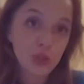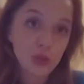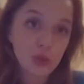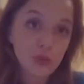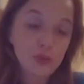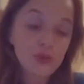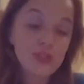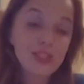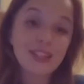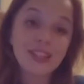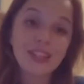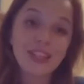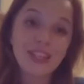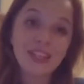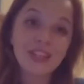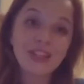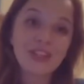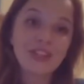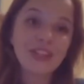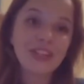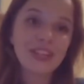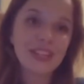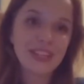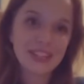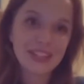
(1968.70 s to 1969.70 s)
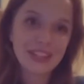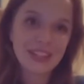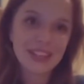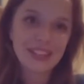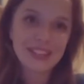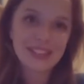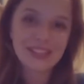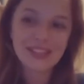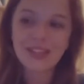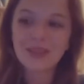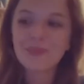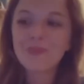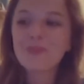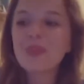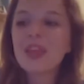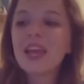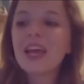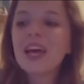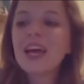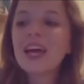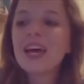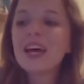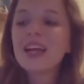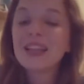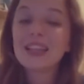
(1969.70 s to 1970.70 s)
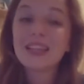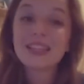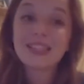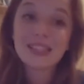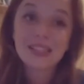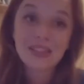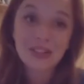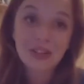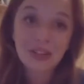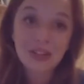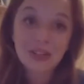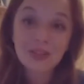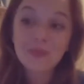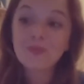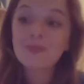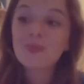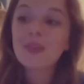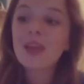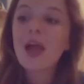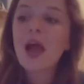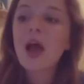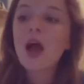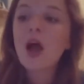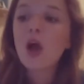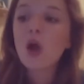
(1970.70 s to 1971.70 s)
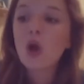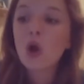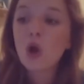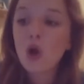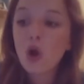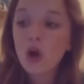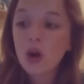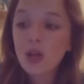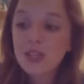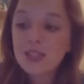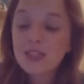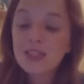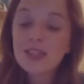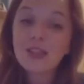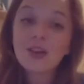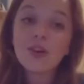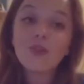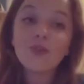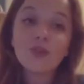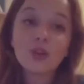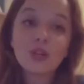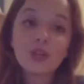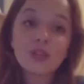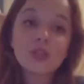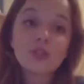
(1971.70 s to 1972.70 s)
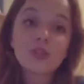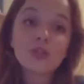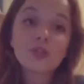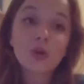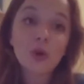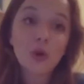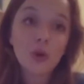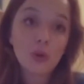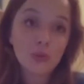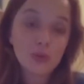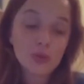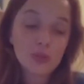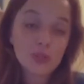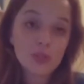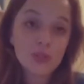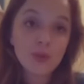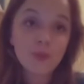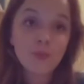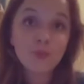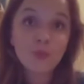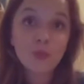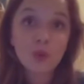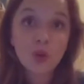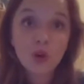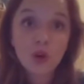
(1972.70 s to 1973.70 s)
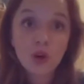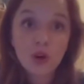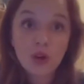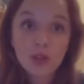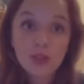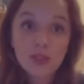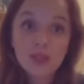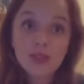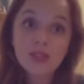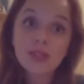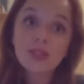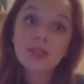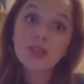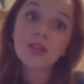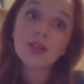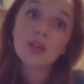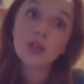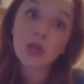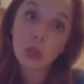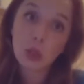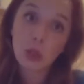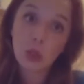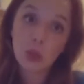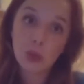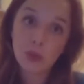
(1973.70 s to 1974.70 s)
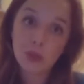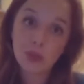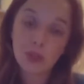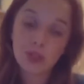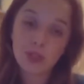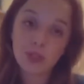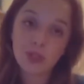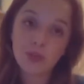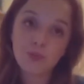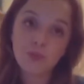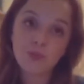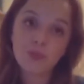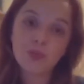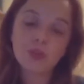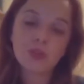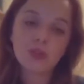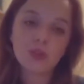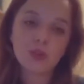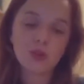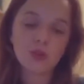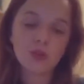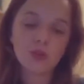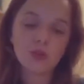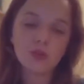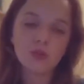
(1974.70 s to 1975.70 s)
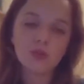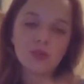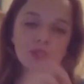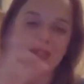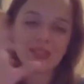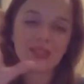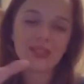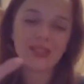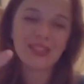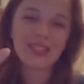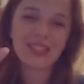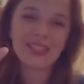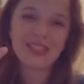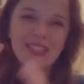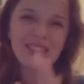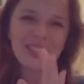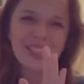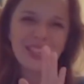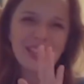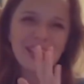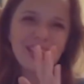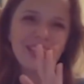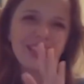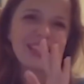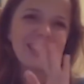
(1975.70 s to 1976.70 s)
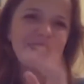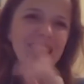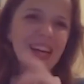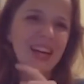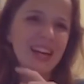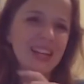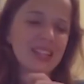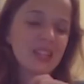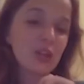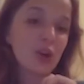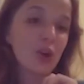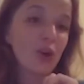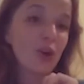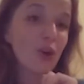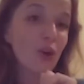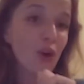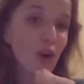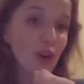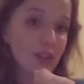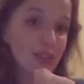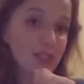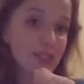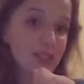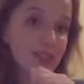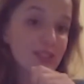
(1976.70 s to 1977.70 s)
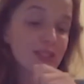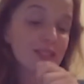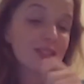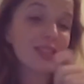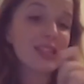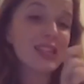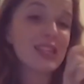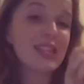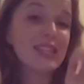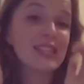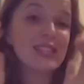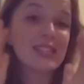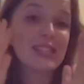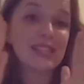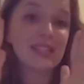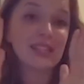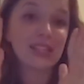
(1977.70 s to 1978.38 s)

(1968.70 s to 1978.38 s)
those later in the lesson. Let's start. Cost versus coast. Cost, coast. So you see that cost is